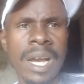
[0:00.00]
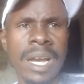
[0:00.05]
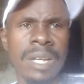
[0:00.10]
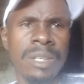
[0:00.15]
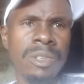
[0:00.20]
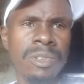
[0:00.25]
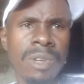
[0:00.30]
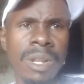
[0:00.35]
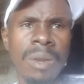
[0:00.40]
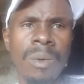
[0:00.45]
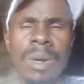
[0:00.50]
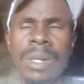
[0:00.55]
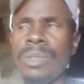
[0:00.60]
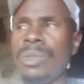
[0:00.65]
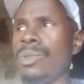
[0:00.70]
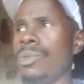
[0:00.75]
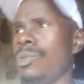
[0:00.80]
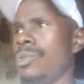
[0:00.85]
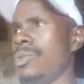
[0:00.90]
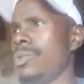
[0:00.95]
I usually
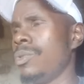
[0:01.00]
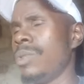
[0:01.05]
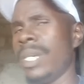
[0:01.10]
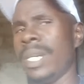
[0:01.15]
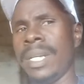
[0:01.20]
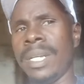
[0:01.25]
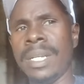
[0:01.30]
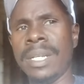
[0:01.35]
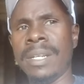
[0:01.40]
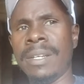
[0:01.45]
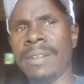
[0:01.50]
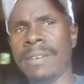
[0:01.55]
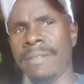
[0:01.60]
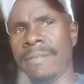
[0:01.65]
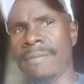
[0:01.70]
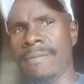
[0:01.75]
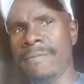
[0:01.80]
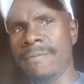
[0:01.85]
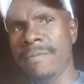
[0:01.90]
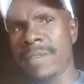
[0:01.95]
want to do
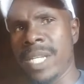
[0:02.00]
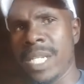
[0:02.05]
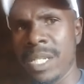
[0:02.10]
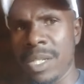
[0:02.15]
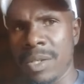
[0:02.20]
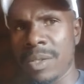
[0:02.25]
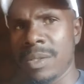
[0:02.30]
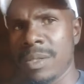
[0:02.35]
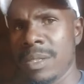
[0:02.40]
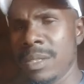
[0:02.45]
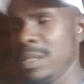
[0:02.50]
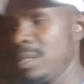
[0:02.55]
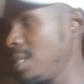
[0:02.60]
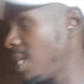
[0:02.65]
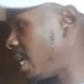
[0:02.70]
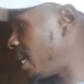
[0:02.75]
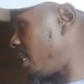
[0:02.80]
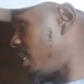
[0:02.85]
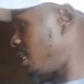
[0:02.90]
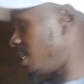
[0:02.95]
videos
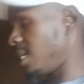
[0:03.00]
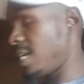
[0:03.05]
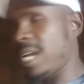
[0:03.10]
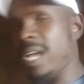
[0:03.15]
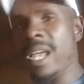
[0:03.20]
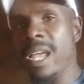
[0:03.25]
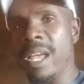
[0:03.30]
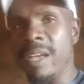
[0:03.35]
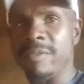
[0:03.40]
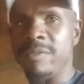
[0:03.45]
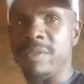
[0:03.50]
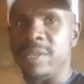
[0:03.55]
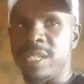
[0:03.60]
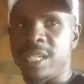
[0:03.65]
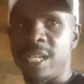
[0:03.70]
like every